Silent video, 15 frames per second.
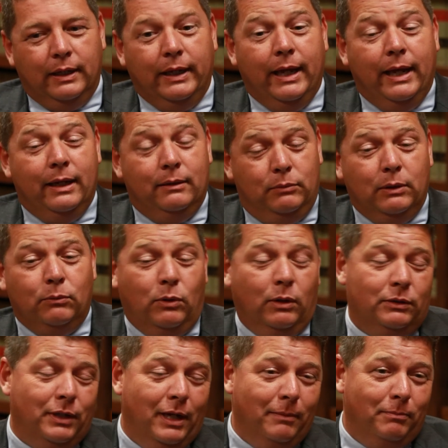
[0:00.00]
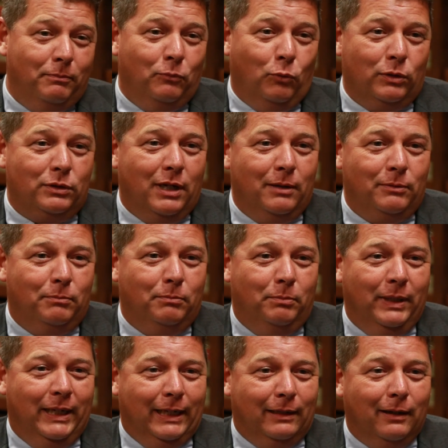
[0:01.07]
Yeah, well, once I once I
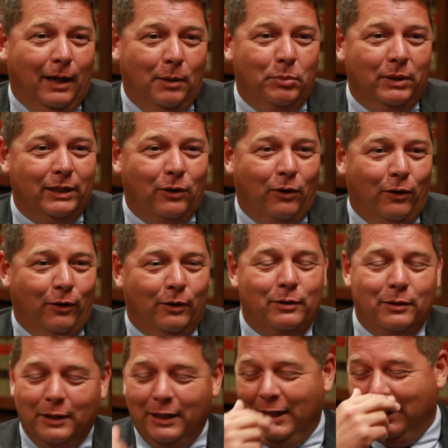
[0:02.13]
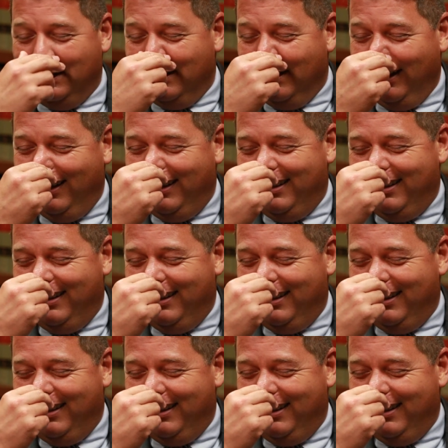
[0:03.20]
bit, I bit hard, and uh,